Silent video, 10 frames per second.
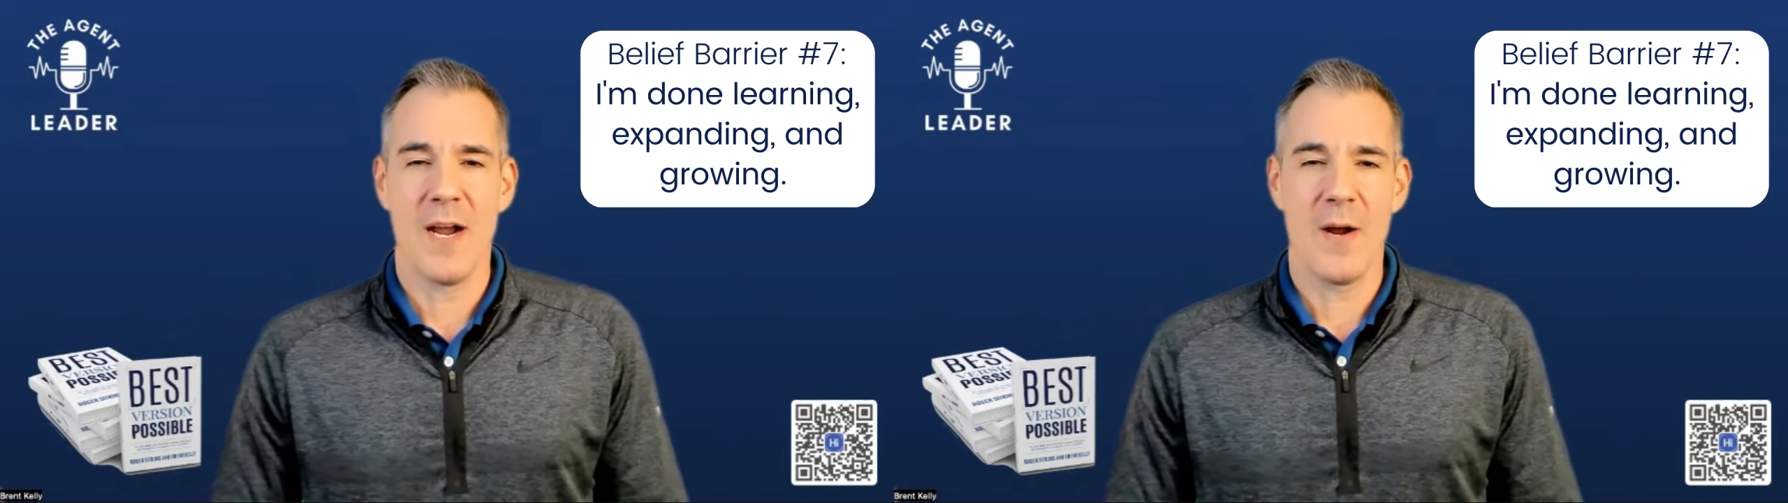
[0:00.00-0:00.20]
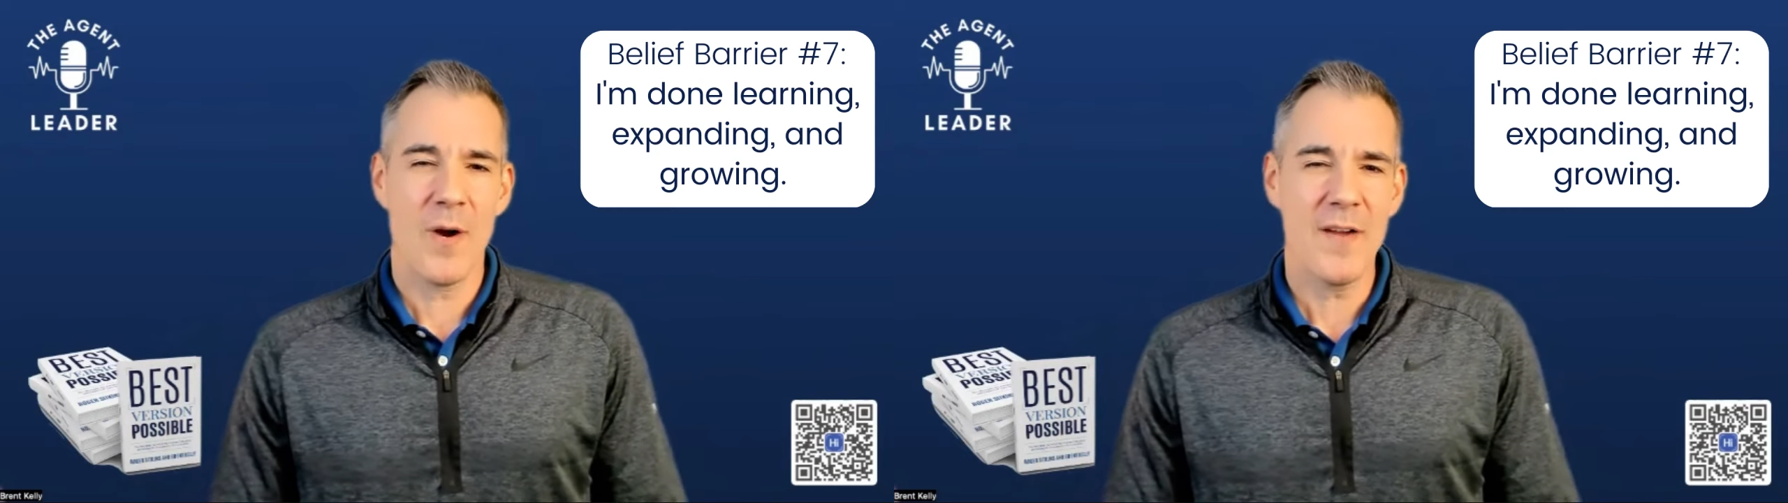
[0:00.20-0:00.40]

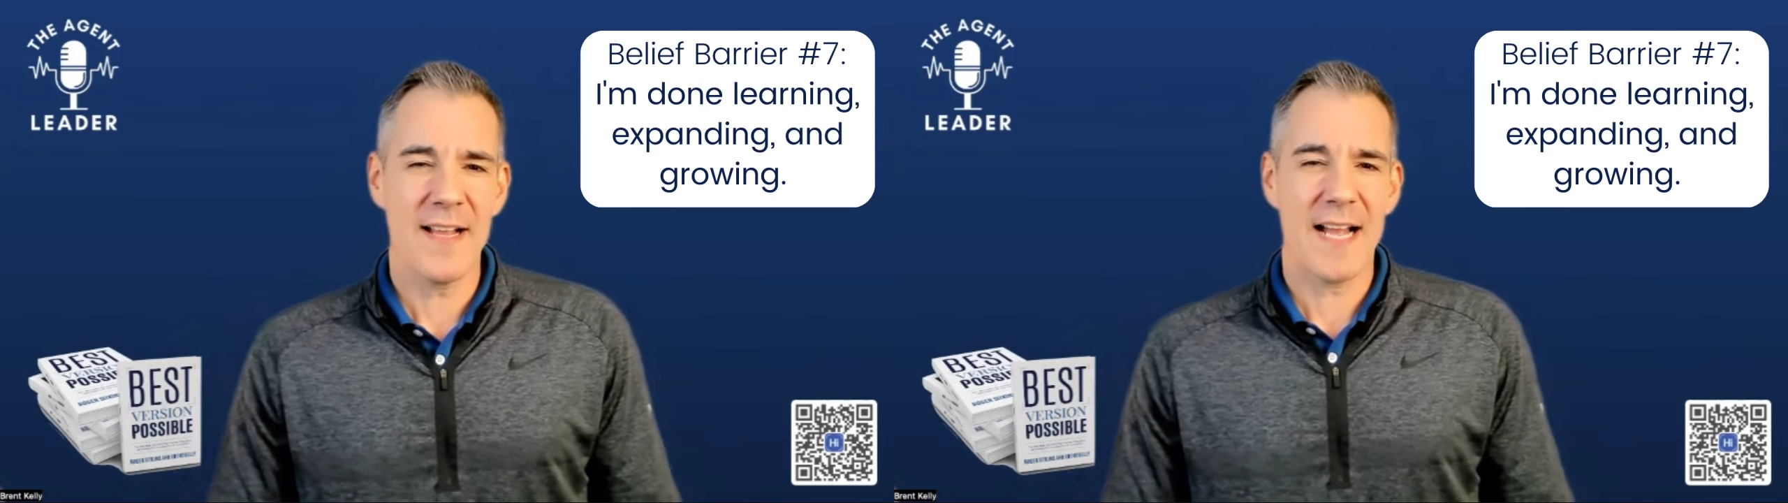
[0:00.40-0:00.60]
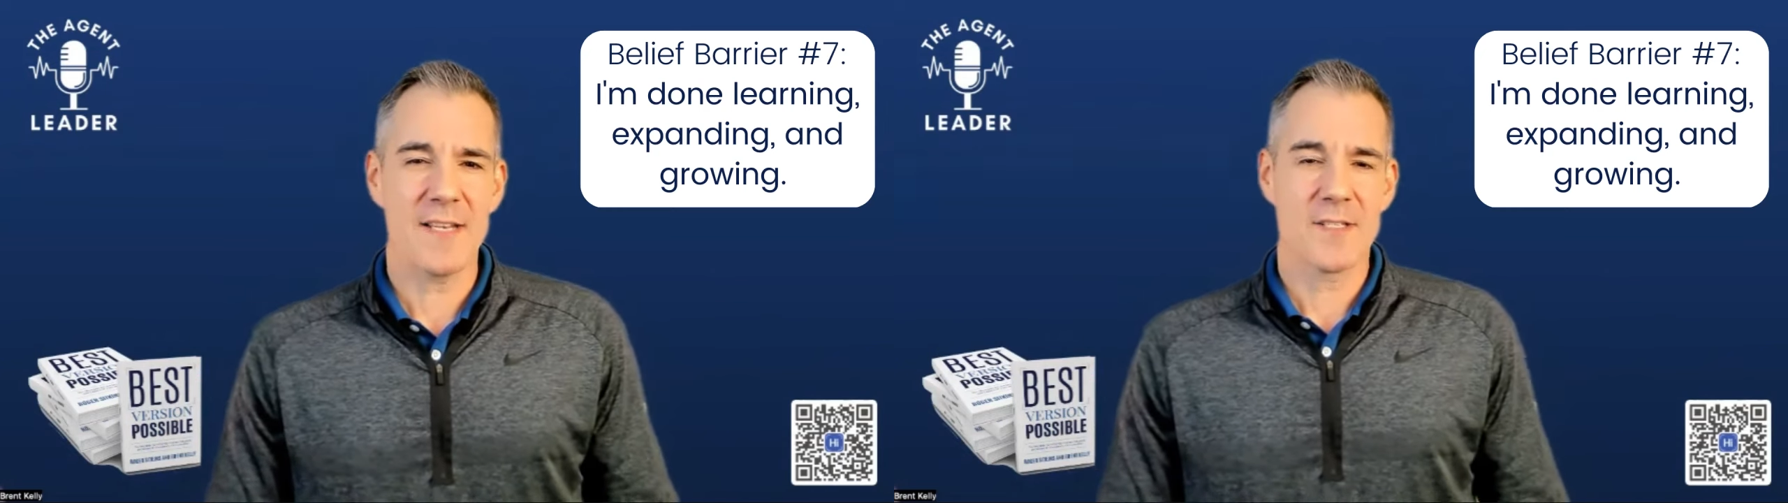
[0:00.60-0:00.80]
All right, where have
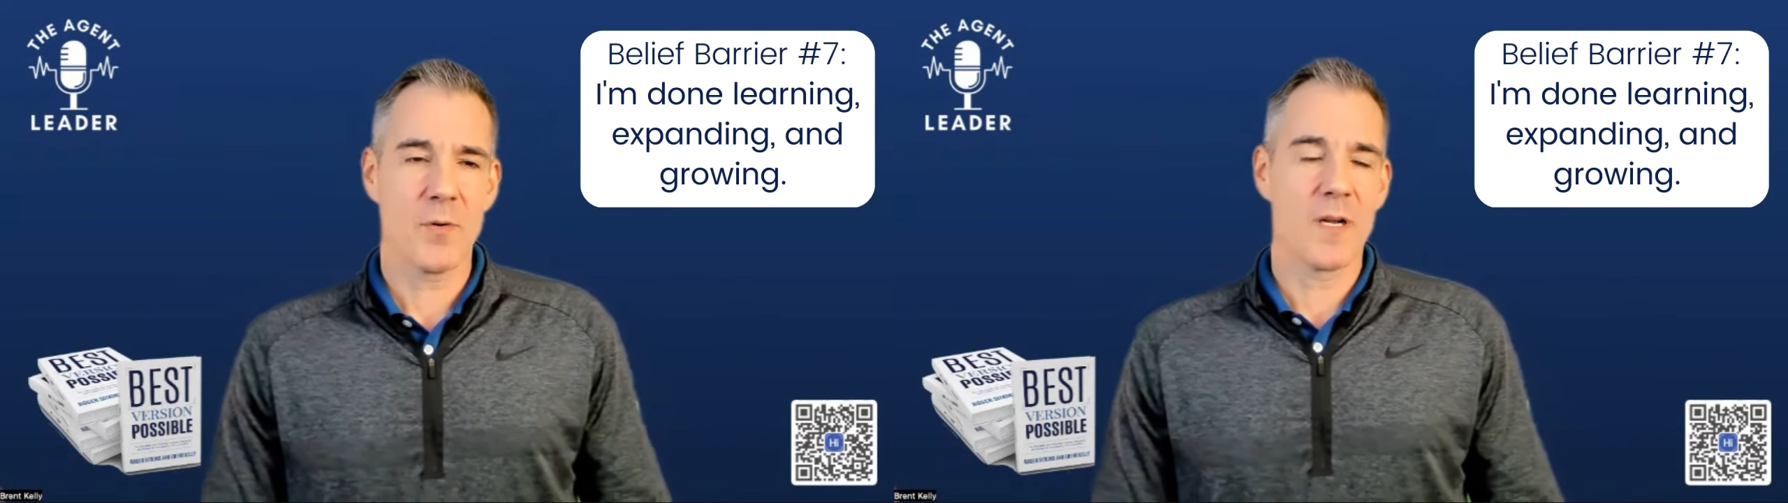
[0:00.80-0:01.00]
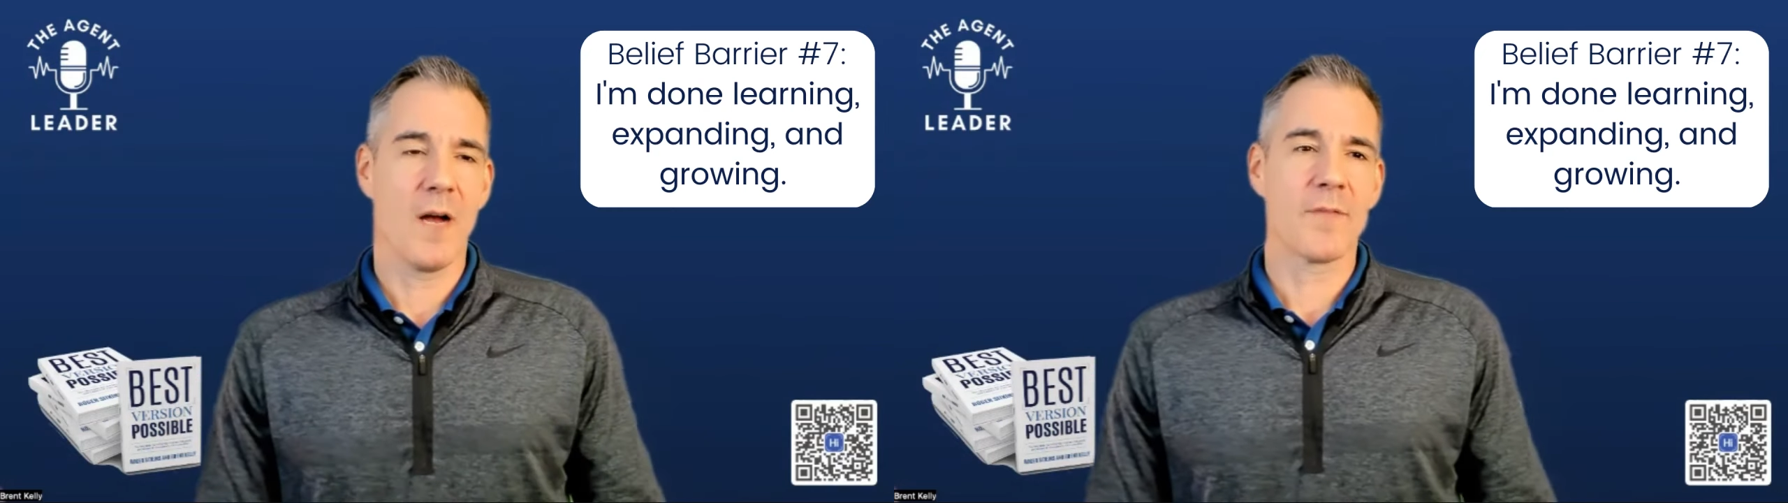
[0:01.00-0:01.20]
I gotten
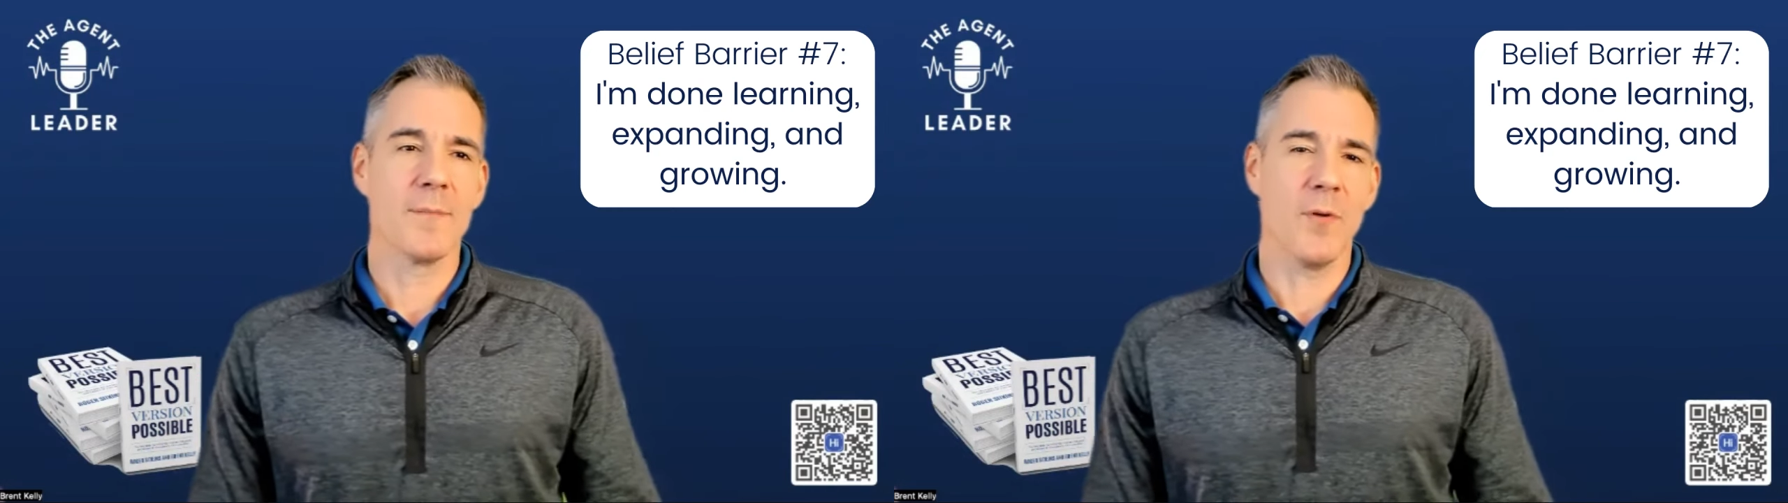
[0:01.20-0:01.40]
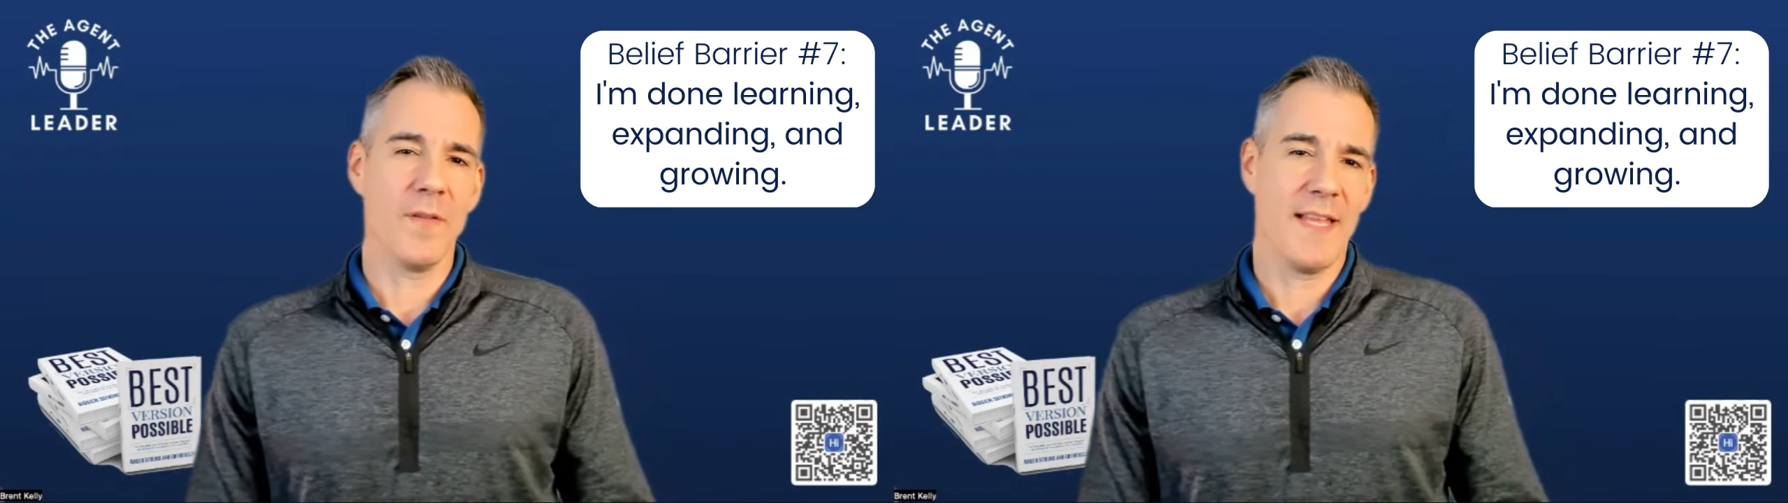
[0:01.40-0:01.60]
so
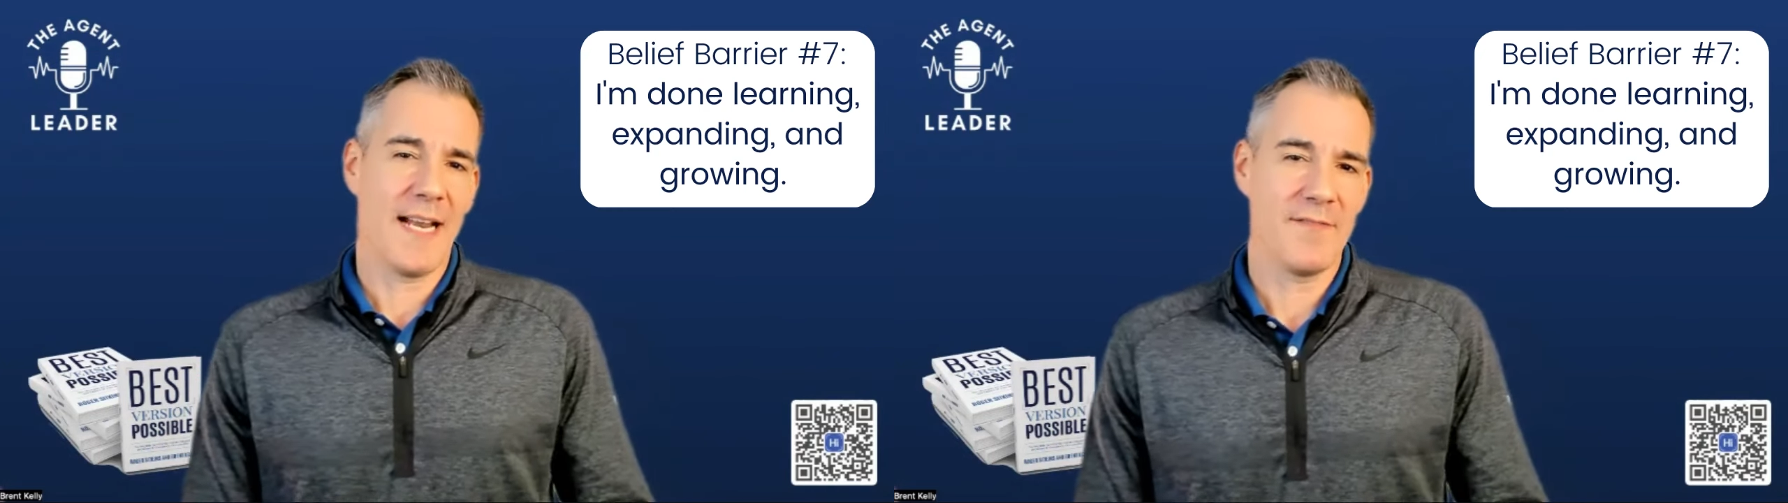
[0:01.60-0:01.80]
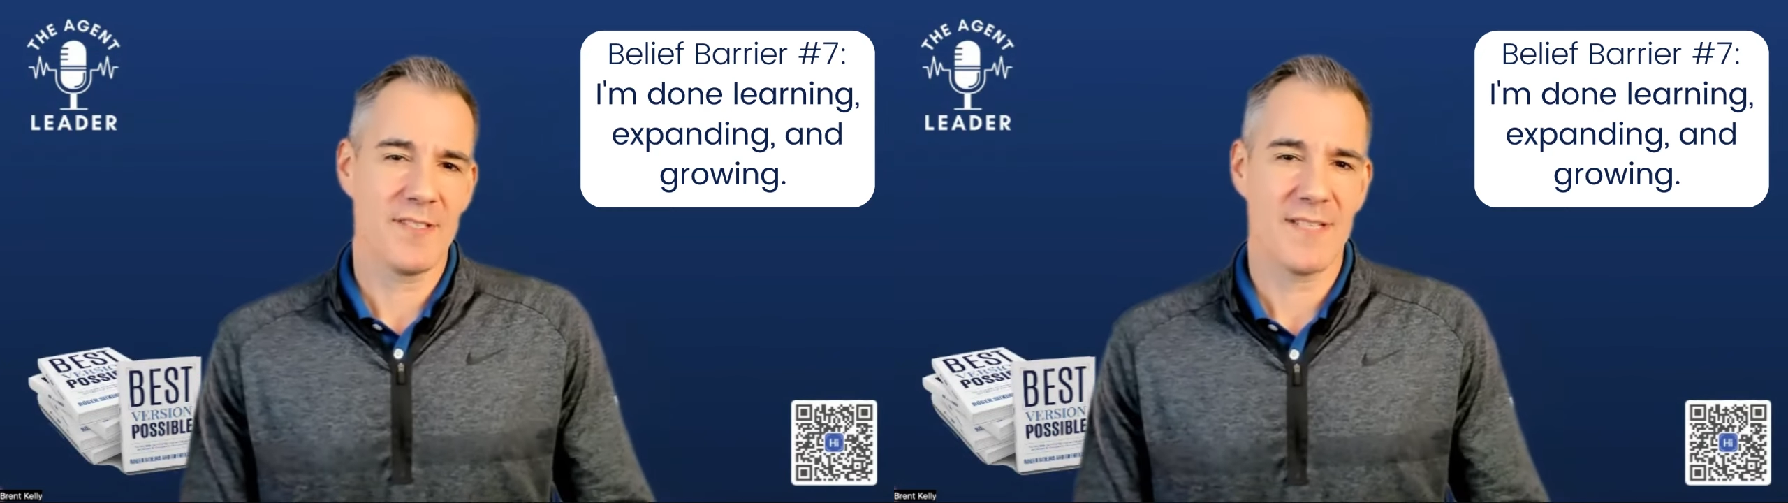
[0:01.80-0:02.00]
comfortable that
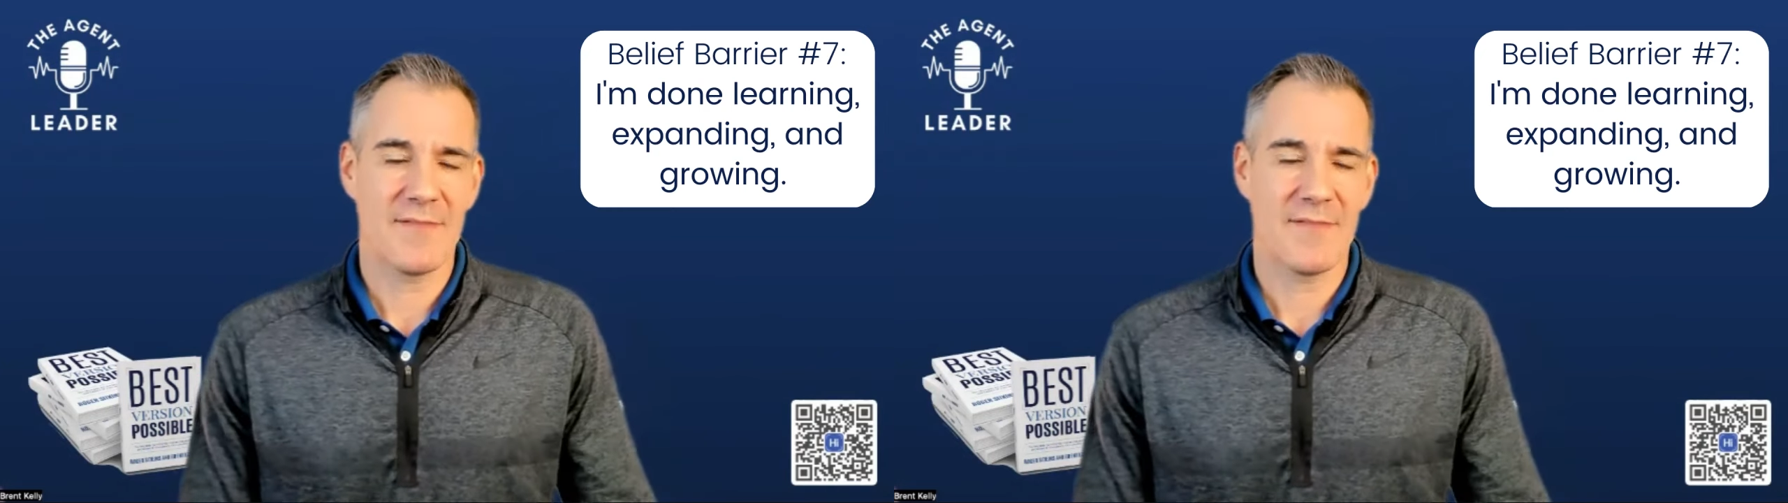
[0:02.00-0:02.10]
I've just,